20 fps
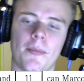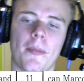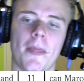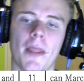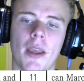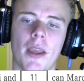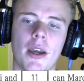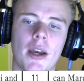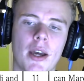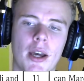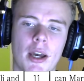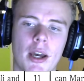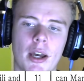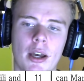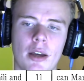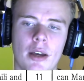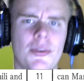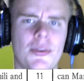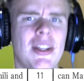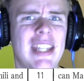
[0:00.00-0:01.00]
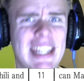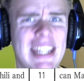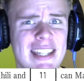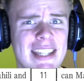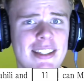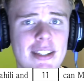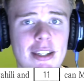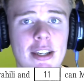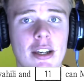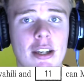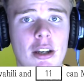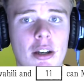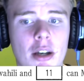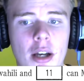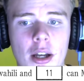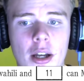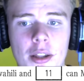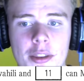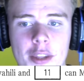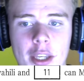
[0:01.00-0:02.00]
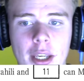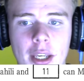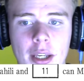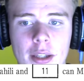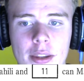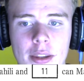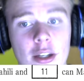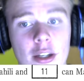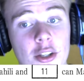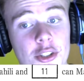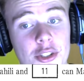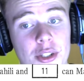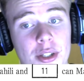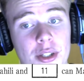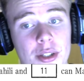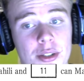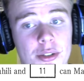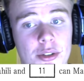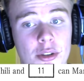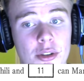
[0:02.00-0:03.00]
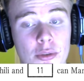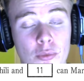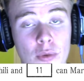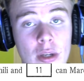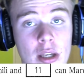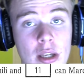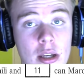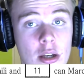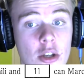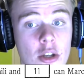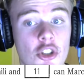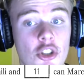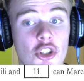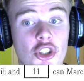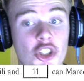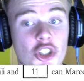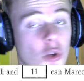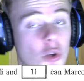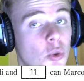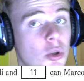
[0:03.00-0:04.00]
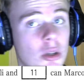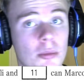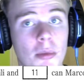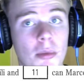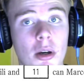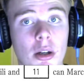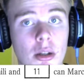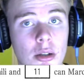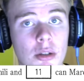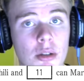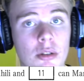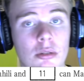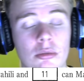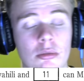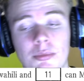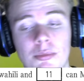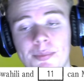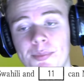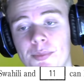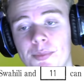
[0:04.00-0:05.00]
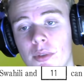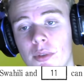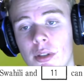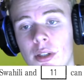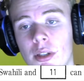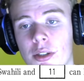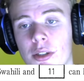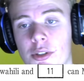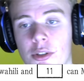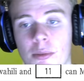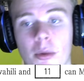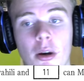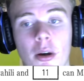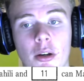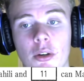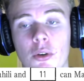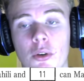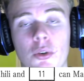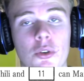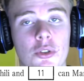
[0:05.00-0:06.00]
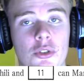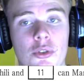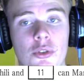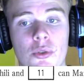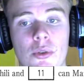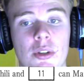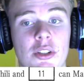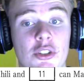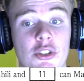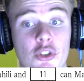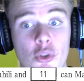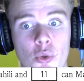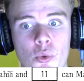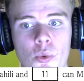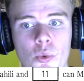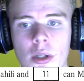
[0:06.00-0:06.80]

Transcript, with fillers: Uh, fairly easy. I think the answer is three. So can Marco. Uh, so Marco can do this too.